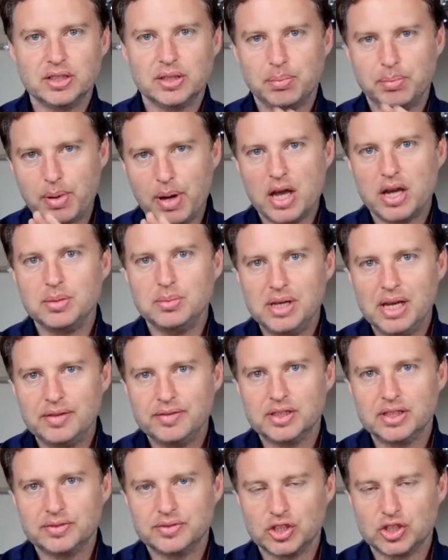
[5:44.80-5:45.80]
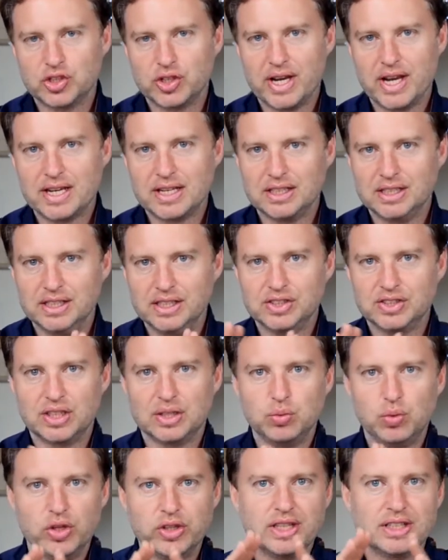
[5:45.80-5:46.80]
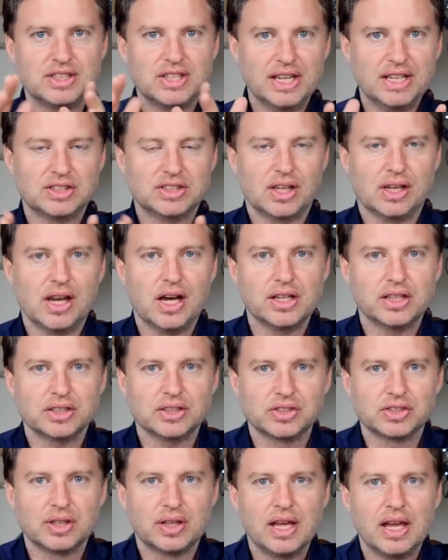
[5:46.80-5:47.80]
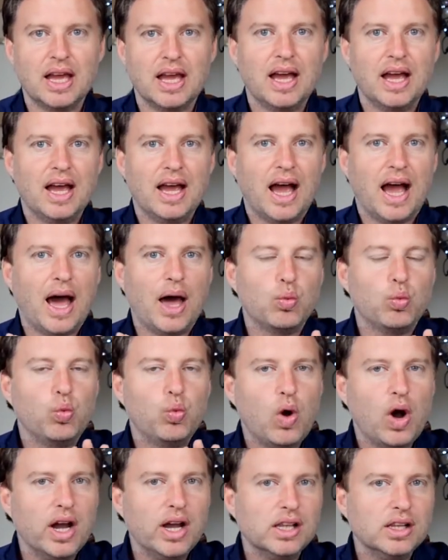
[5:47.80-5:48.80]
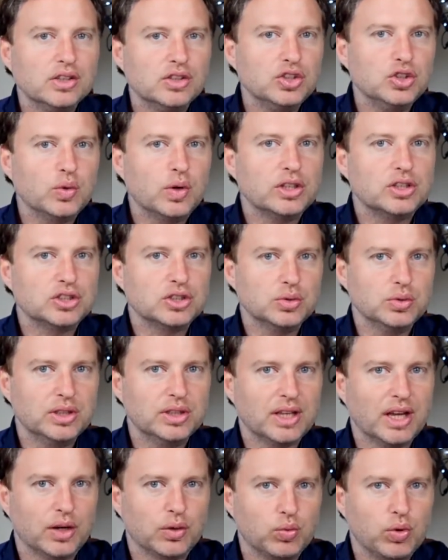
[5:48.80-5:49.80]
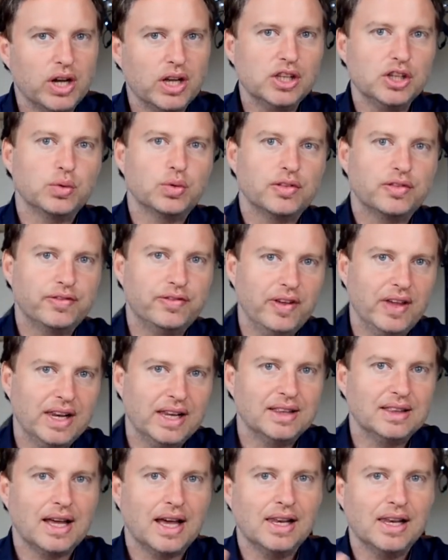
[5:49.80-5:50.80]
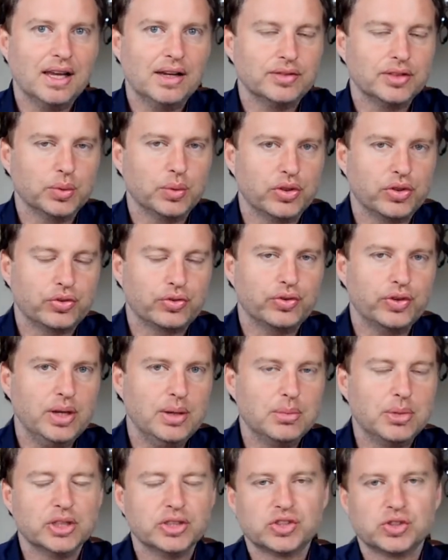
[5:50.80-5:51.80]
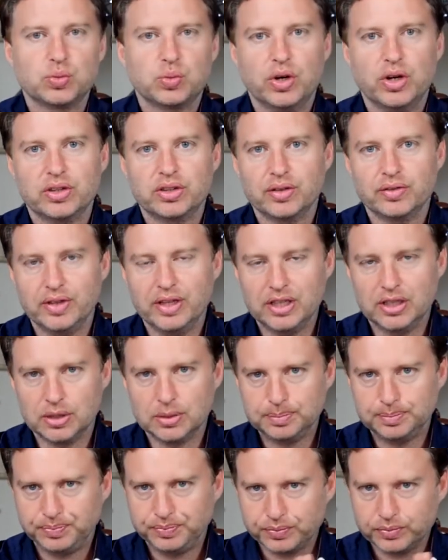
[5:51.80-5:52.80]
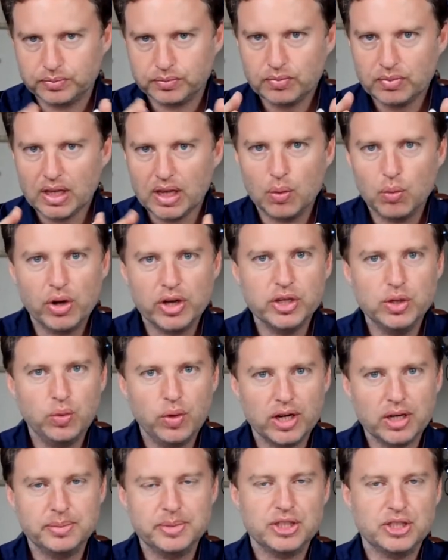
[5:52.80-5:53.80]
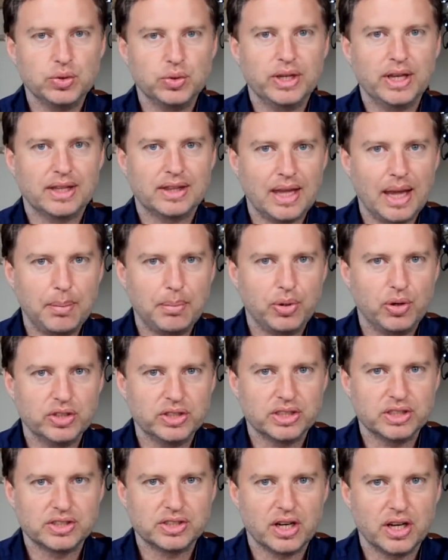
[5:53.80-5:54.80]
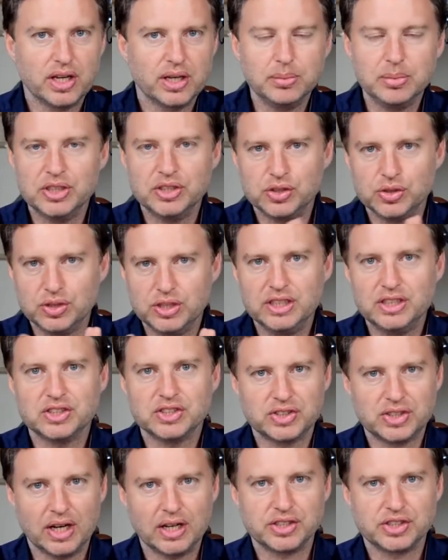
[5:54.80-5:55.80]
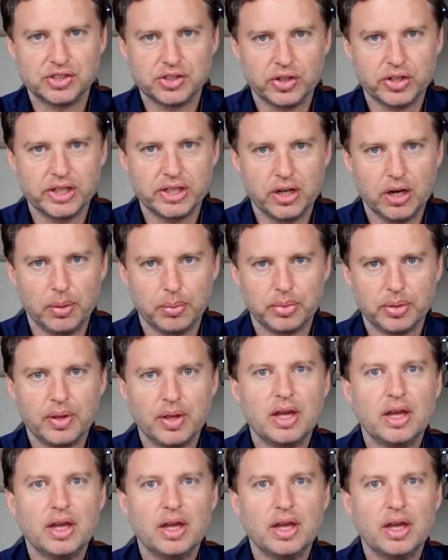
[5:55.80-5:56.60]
the bottom level of the triangle, is the one that takes the longest. And while you are doing that, while you are filling that level with 3 months worth of income, what you want to be doing at that point in time is you need to start studying up.